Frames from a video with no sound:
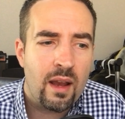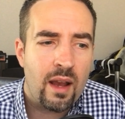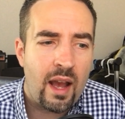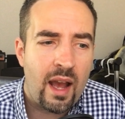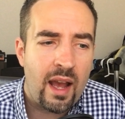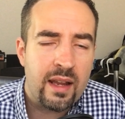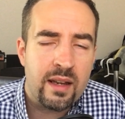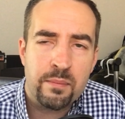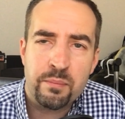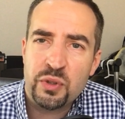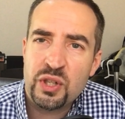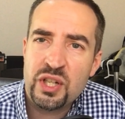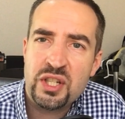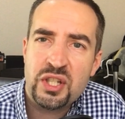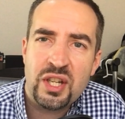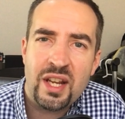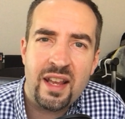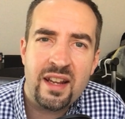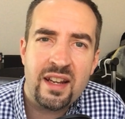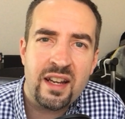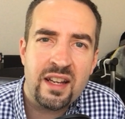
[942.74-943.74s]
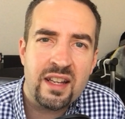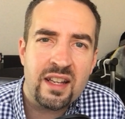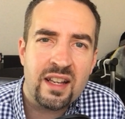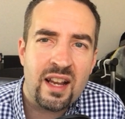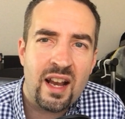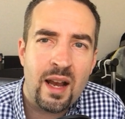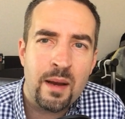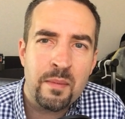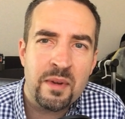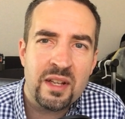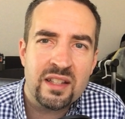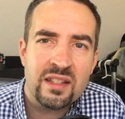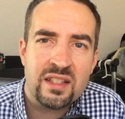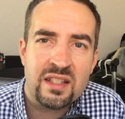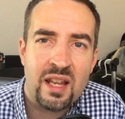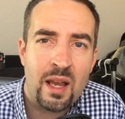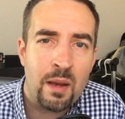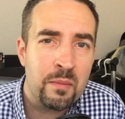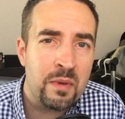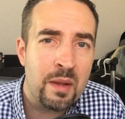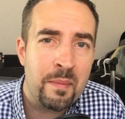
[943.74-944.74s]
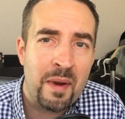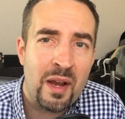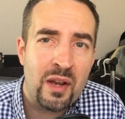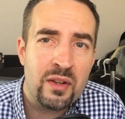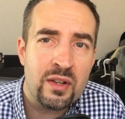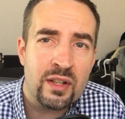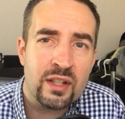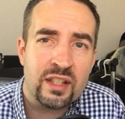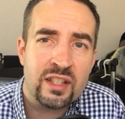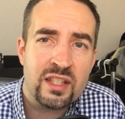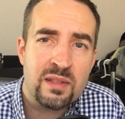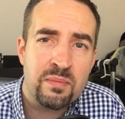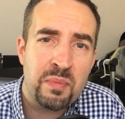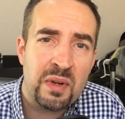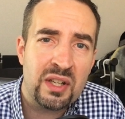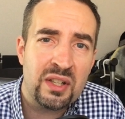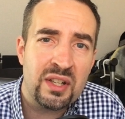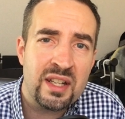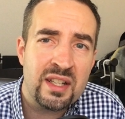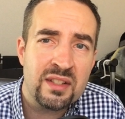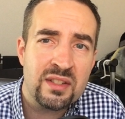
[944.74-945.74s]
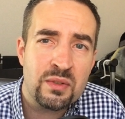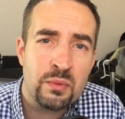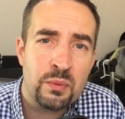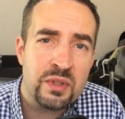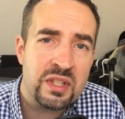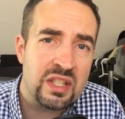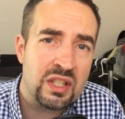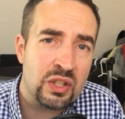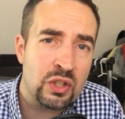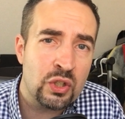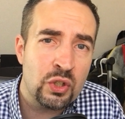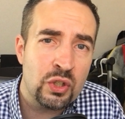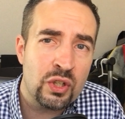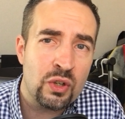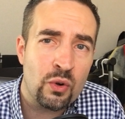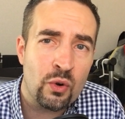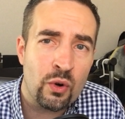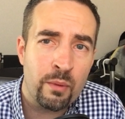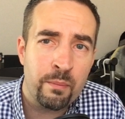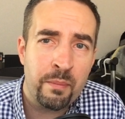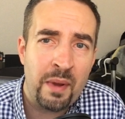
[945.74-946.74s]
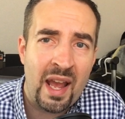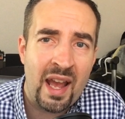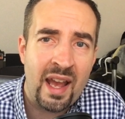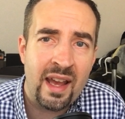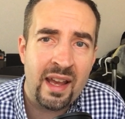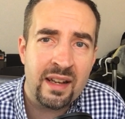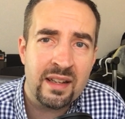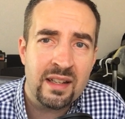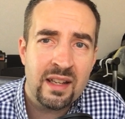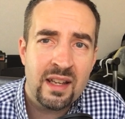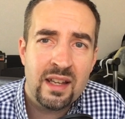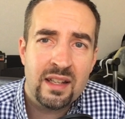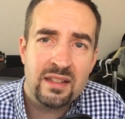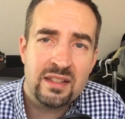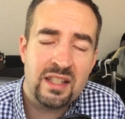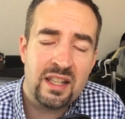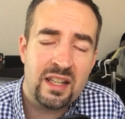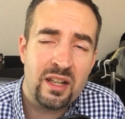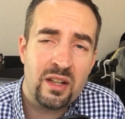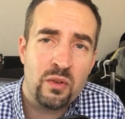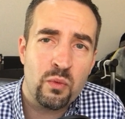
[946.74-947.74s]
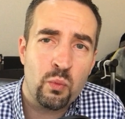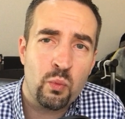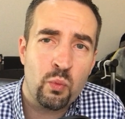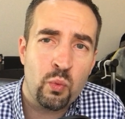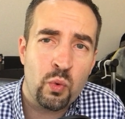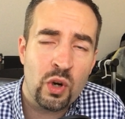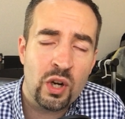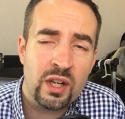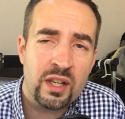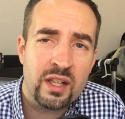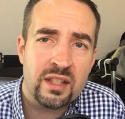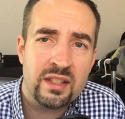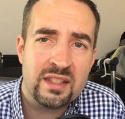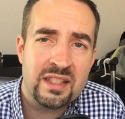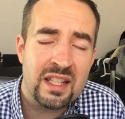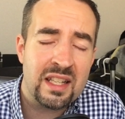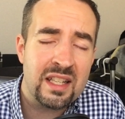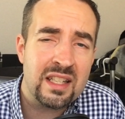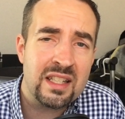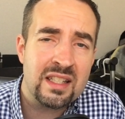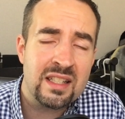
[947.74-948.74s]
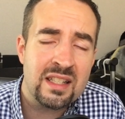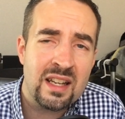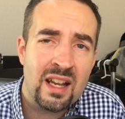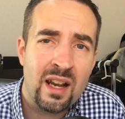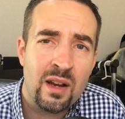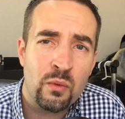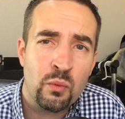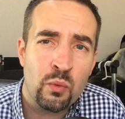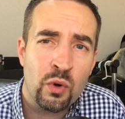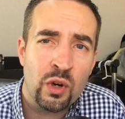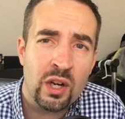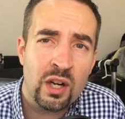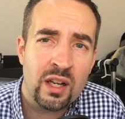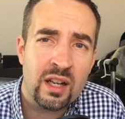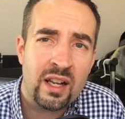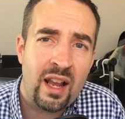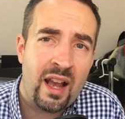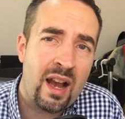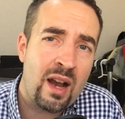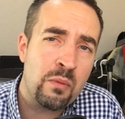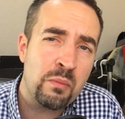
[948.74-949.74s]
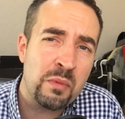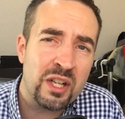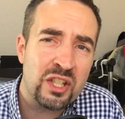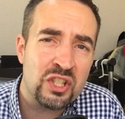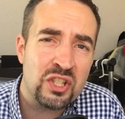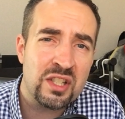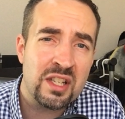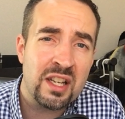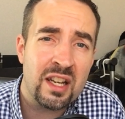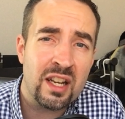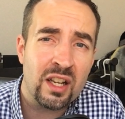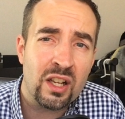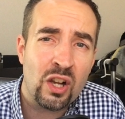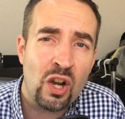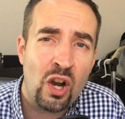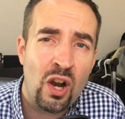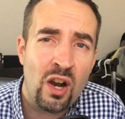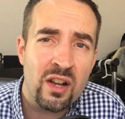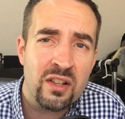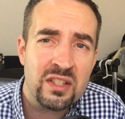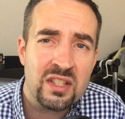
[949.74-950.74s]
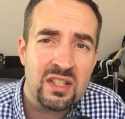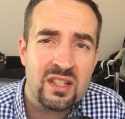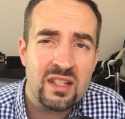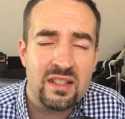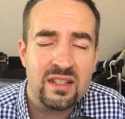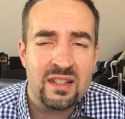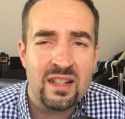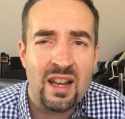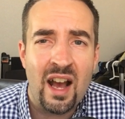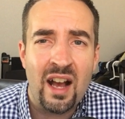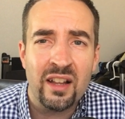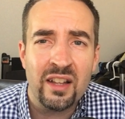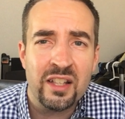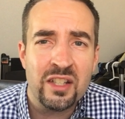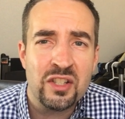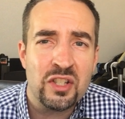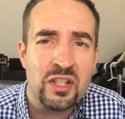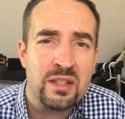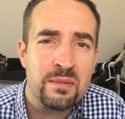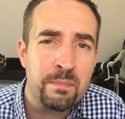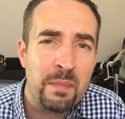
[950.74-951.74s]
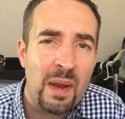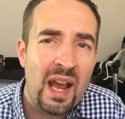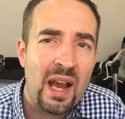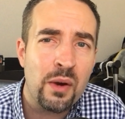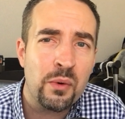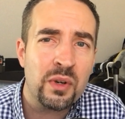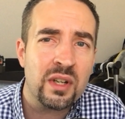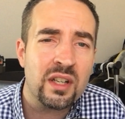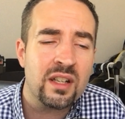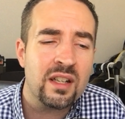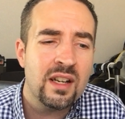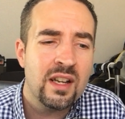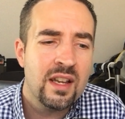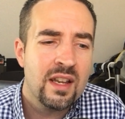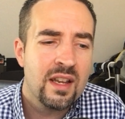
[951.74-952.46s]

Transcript: I'd appreciate any comments. Tell me about your experience. Was it good or bad? Did it work? Did it not work? How much did it cost? Knowledge is power.